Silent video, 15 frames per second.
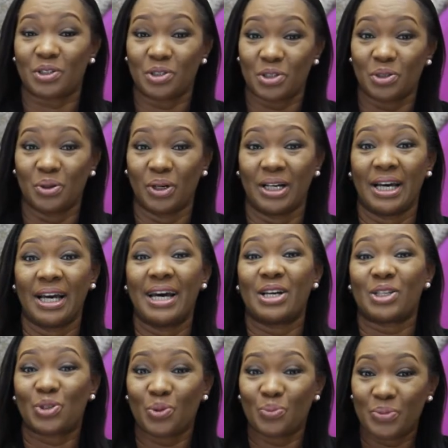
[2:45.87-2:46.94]
to do
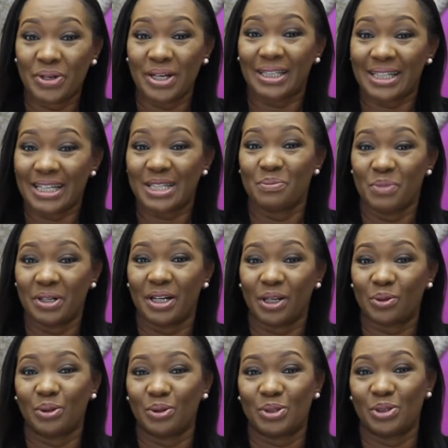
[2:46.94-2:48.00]
to bring this
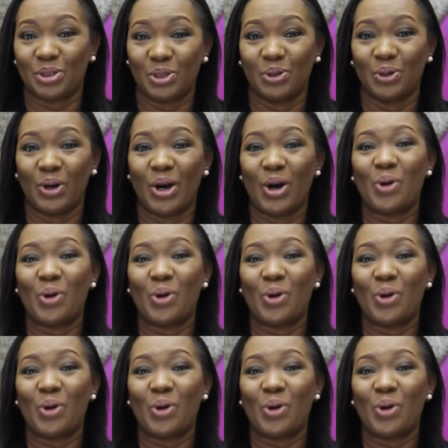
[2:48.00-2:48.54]
miracle to you.